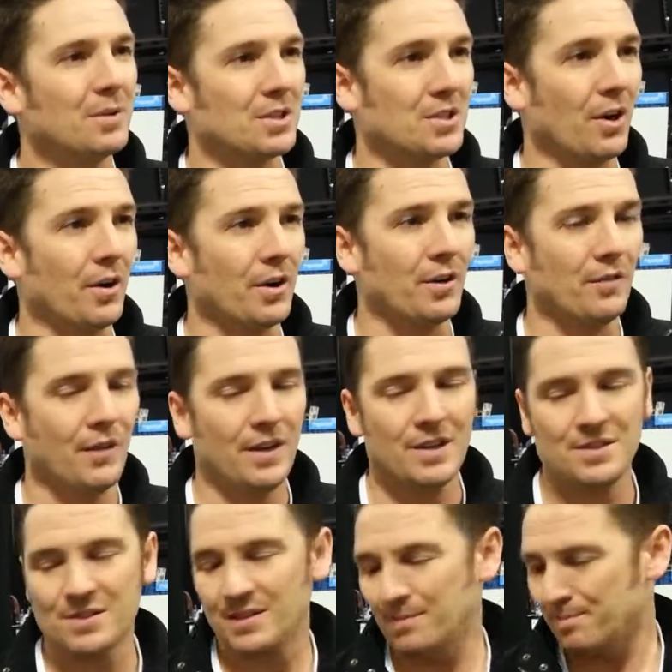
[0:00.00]
guitar
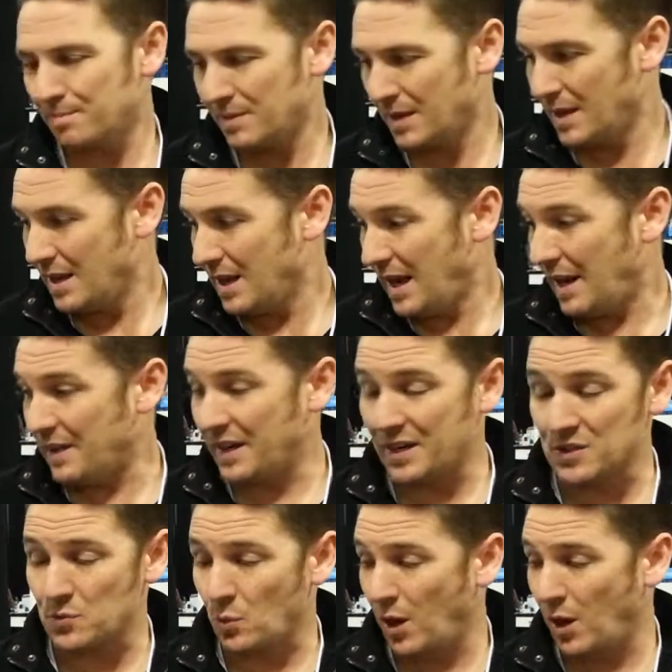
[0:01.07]
interface. And then as